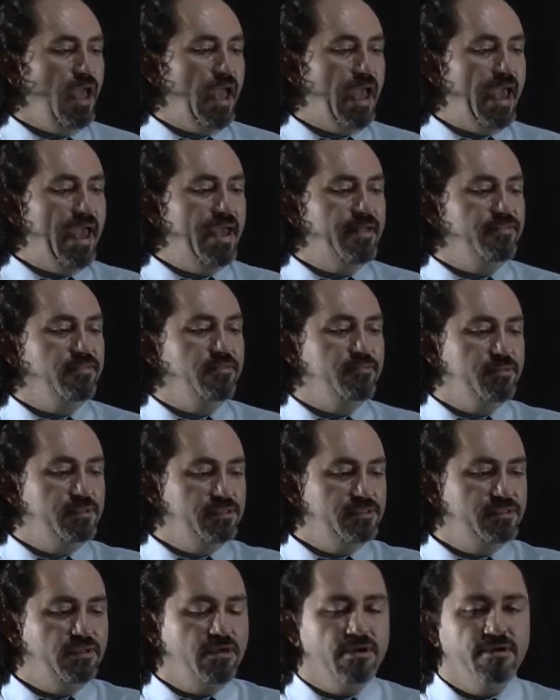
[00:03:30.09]
And
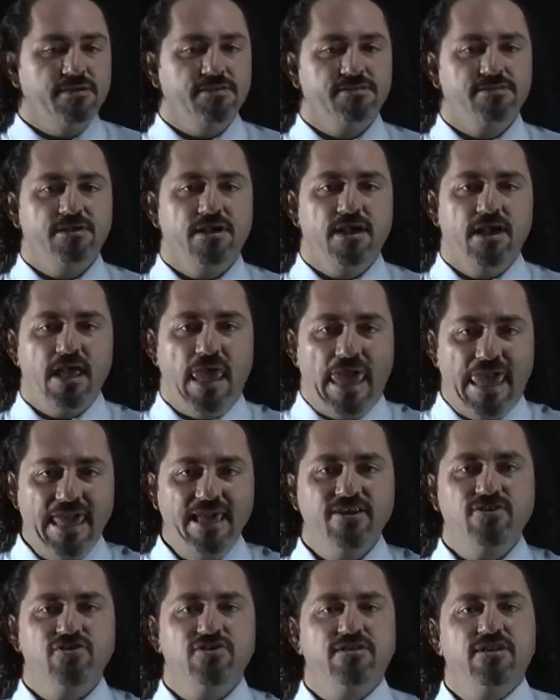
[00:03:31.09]
besides,
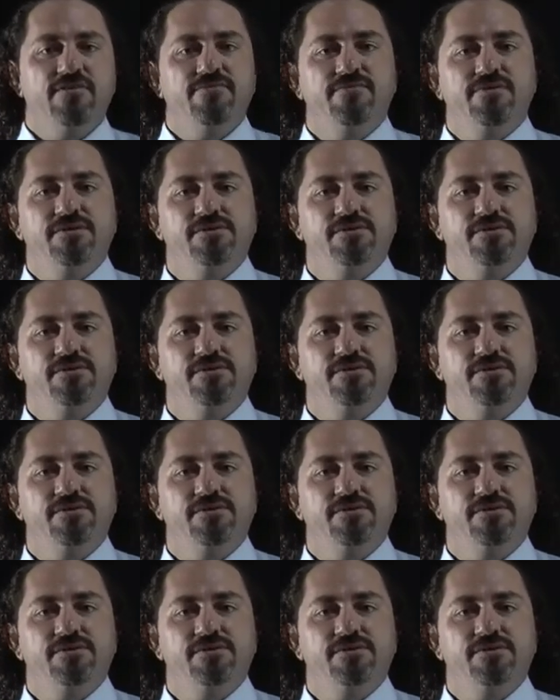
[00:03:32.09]
each and every